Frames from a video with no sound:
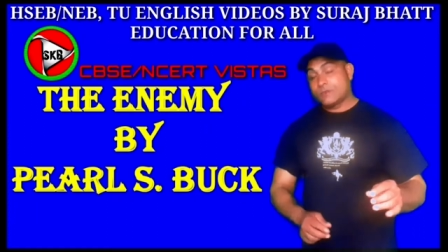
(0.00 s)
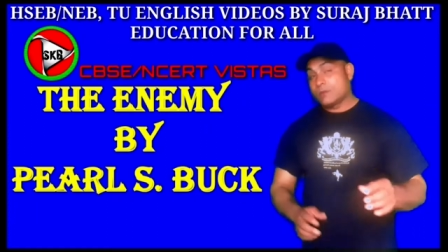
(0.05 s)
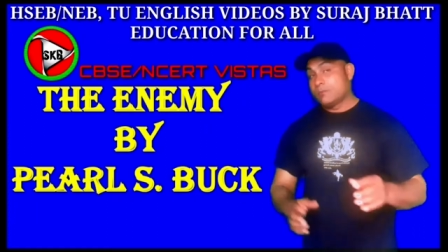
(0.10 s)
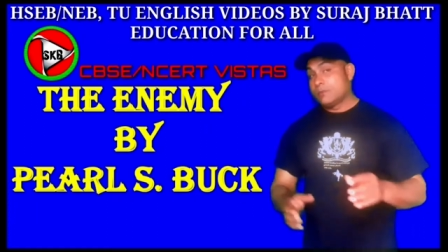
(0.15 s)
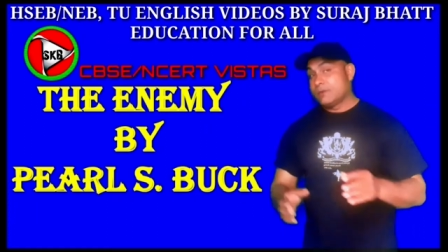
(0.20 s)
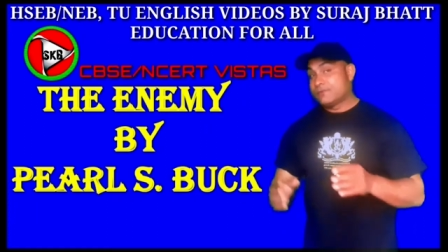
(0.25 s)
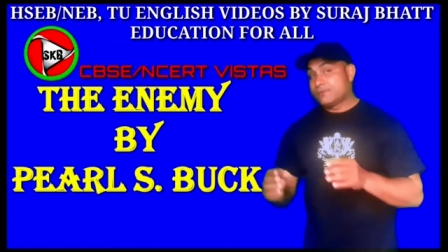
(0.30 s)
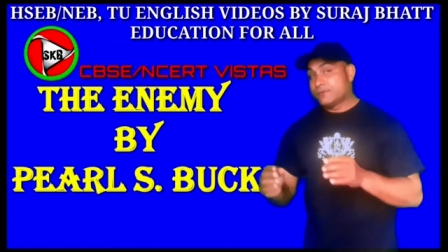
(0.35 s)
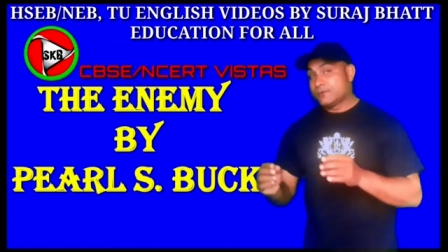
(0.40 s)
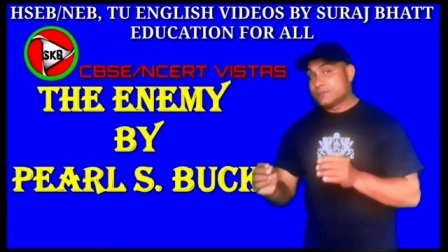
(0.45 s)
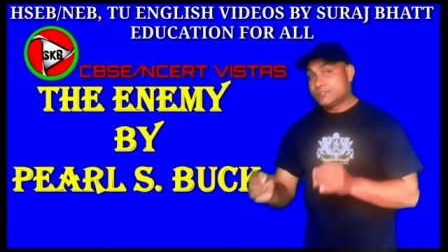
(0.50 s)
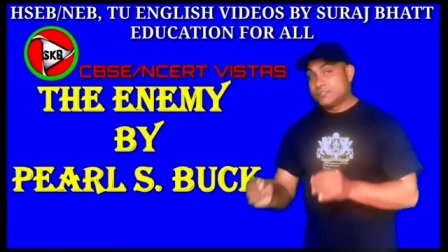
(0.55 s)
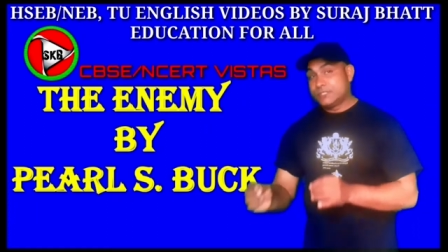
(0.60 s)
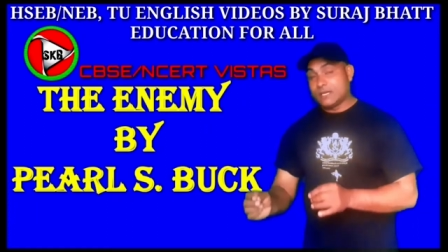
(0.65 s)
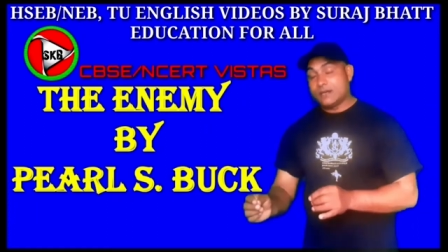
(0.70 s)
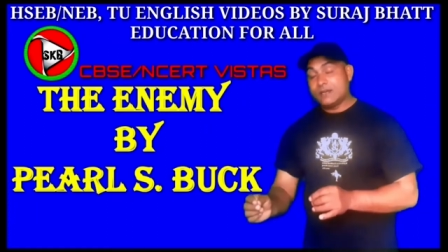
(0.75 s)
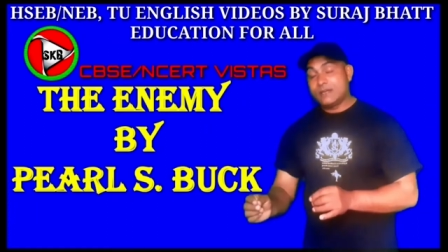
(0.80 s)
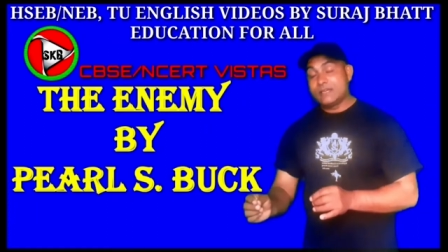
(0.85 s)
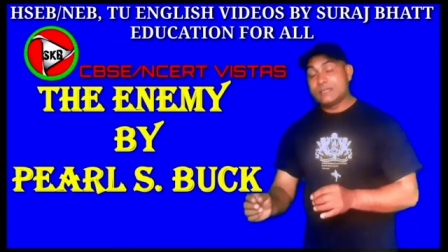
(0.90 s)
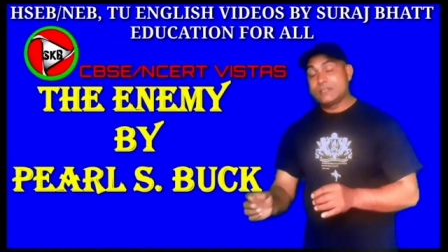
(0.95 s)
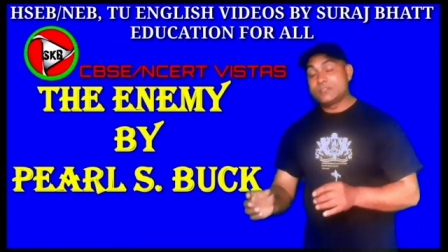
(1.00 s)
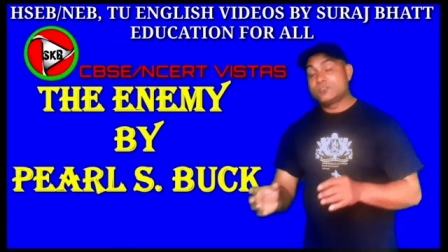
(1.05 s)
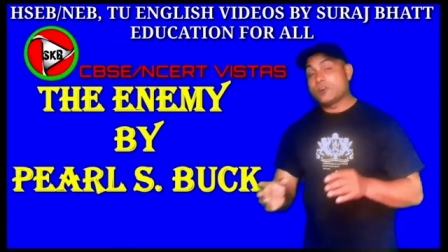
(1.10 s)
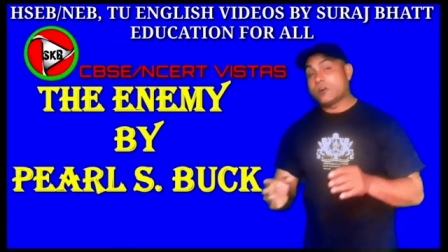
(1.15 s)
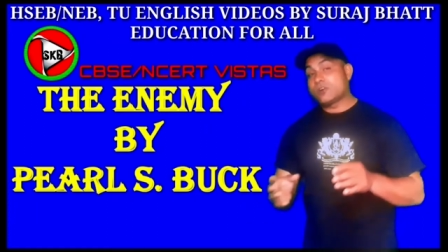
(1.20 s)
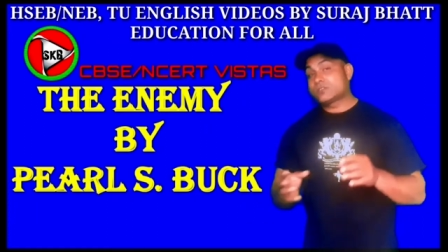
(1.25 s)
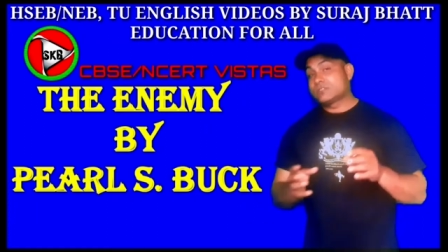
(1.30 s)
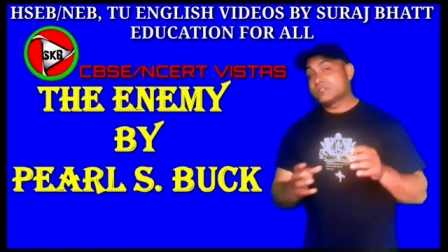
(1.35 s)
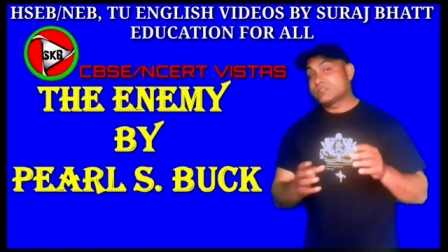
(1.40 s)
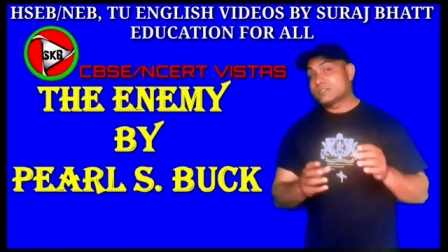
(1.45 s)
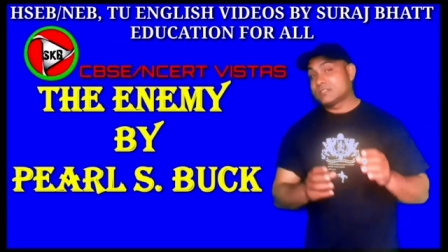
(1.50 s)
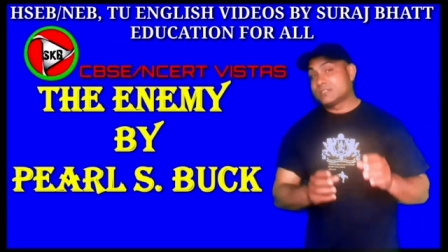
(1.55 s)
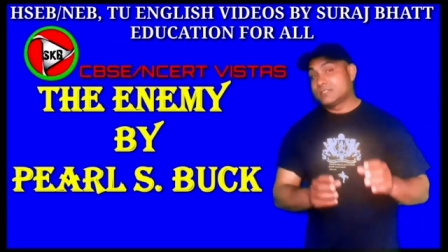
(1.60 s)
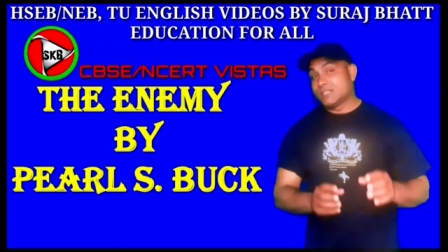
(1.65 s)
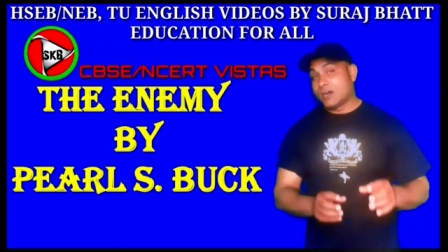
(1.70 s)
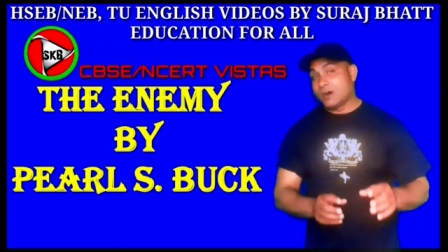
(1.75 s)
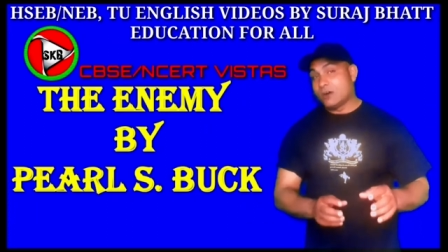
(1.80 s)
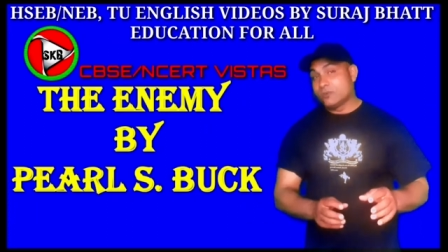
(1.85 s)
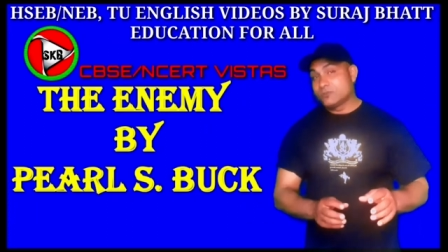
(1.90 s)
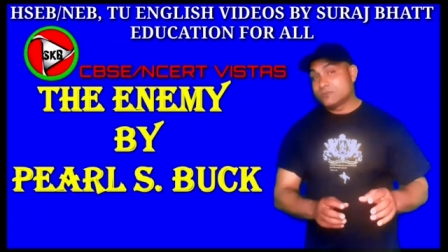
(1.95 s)
Before dying, Dr.
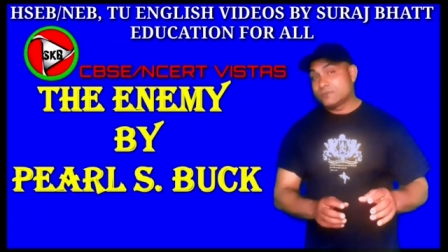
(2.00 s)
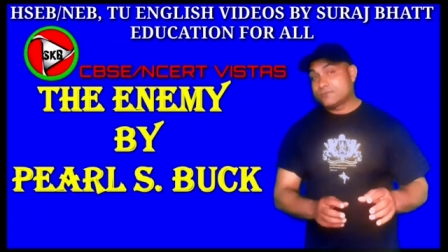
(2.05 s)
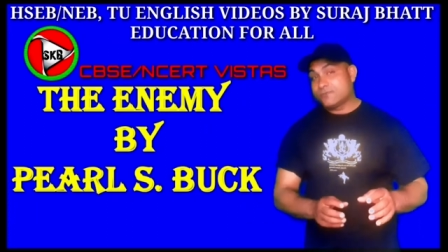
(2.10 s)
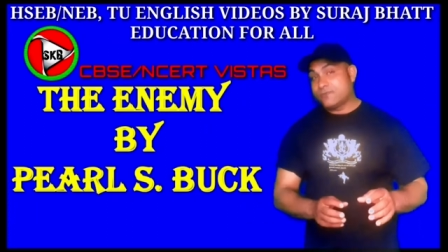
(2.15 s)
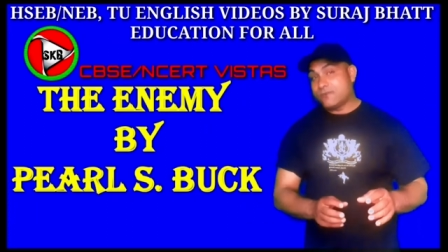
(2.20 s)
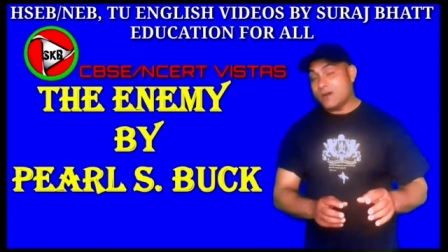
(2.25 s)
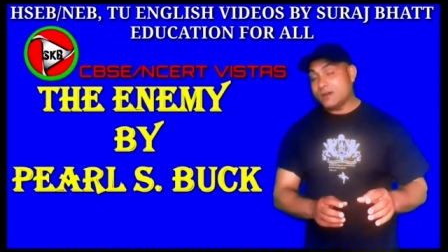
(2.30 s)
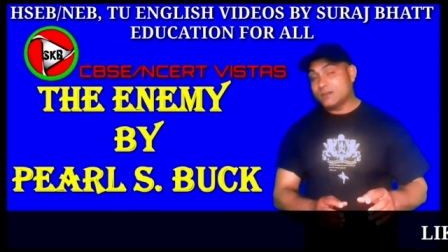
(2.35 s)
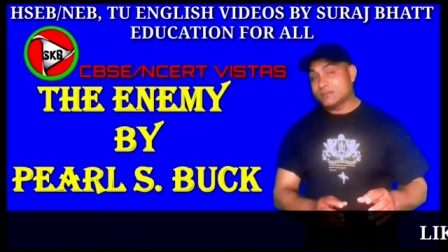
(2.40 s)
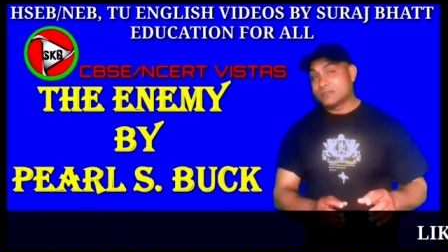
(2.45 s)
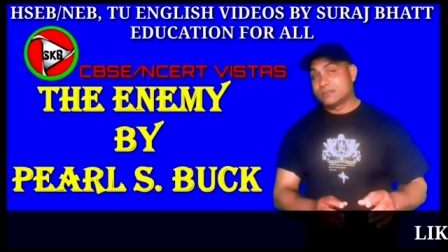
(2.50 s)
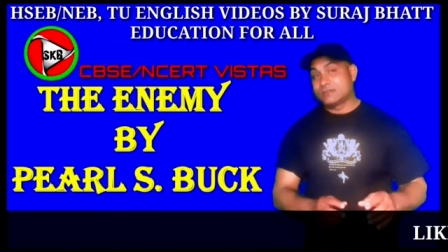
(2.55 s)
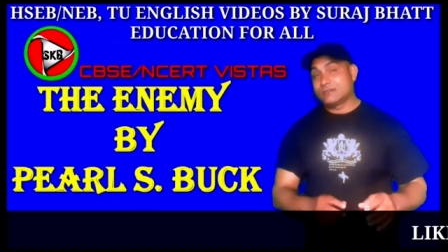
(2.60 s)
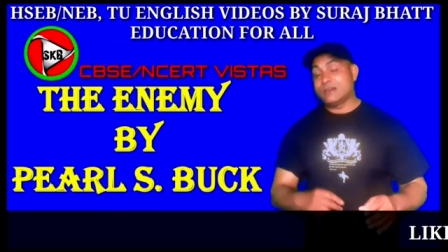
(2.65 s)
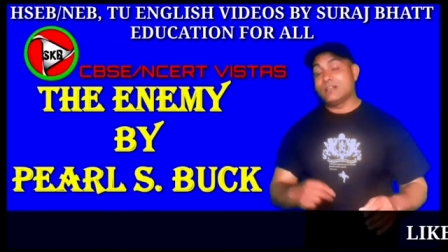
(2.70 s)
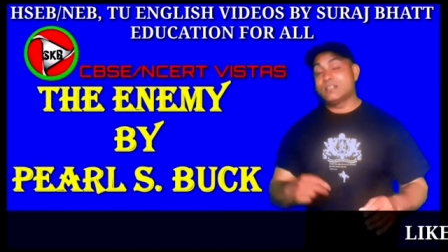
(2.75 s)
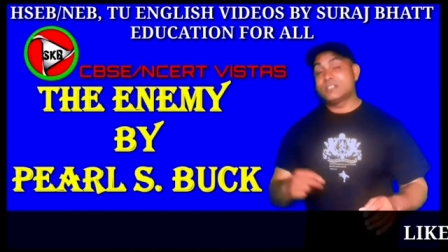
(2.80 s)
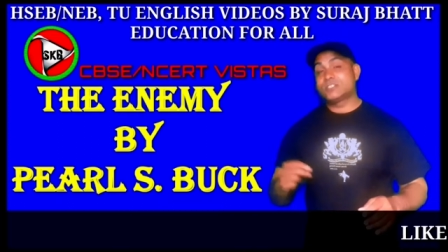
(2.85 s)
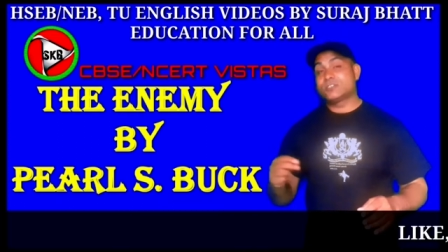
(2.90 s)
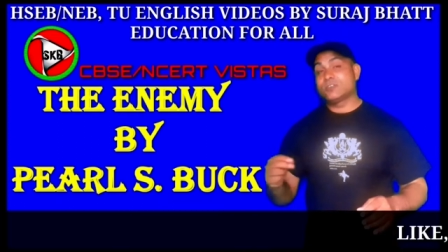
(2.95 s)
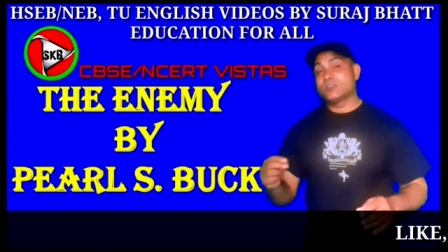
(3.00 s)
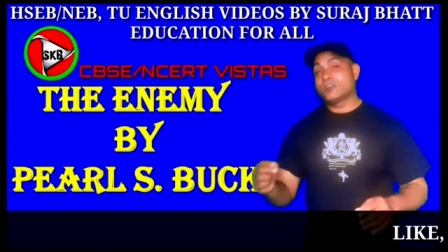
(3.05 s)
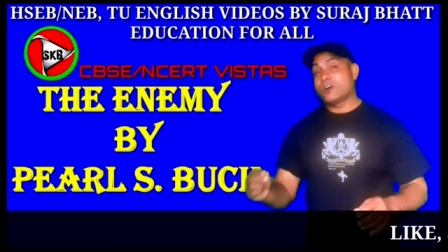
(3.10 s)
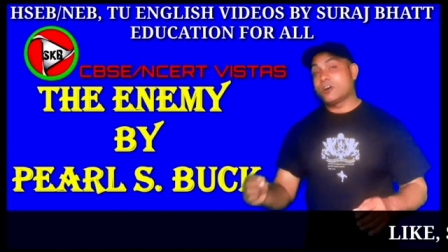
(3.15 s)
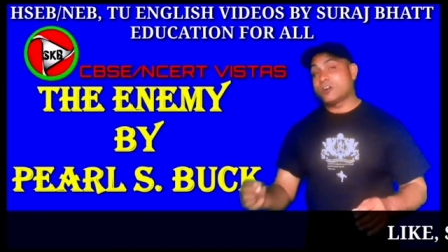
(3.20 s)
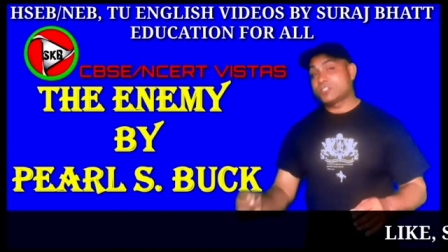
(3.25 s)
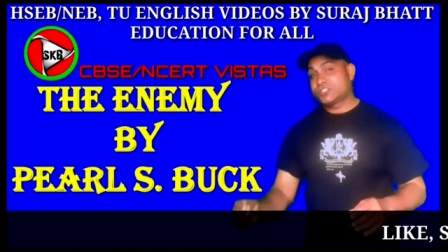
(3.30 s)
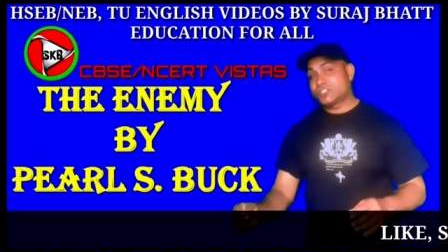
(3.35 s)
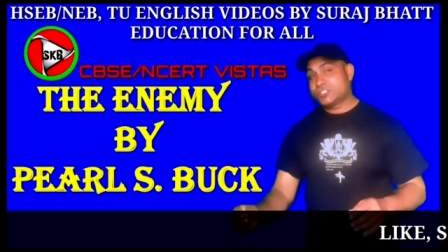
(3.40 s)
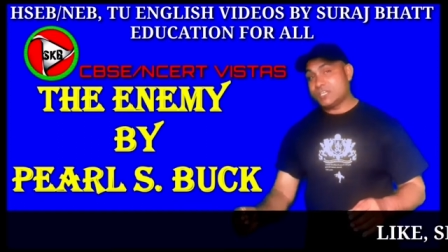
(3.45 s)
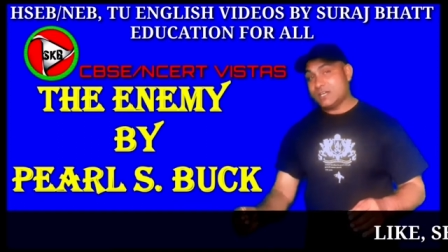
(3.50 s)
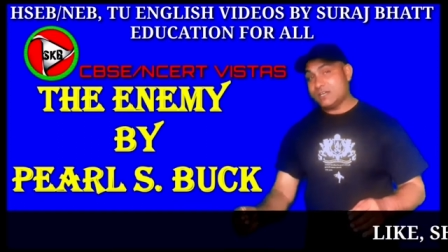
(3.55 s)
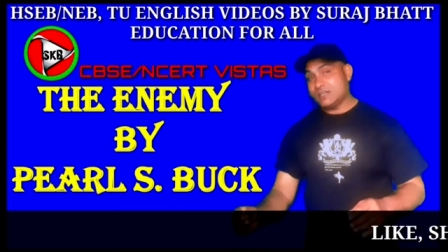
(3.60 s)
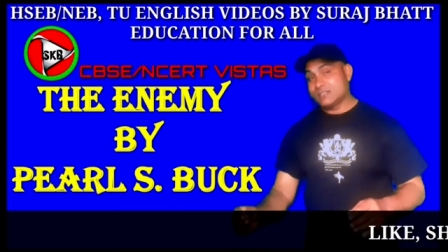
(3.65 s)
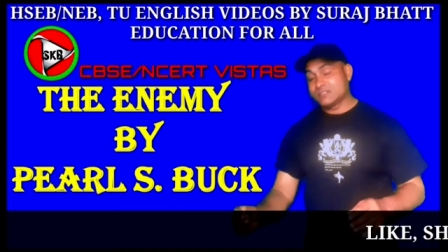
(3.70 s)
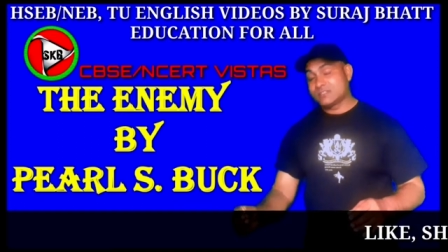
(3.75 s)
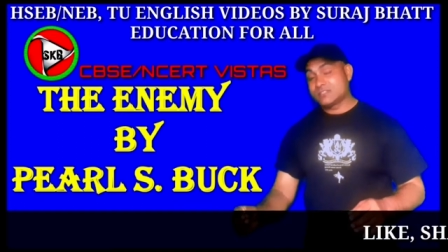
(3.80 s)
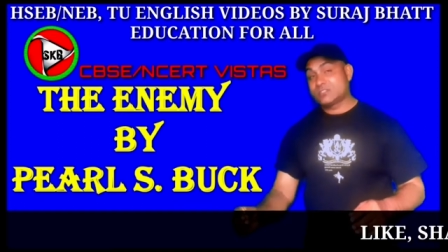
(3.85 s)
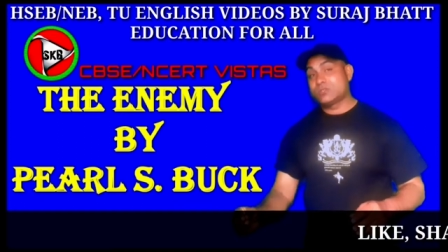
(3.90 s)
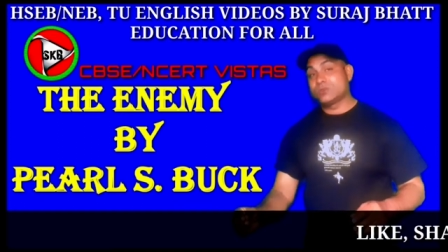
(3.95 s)
Sadao's father also got chance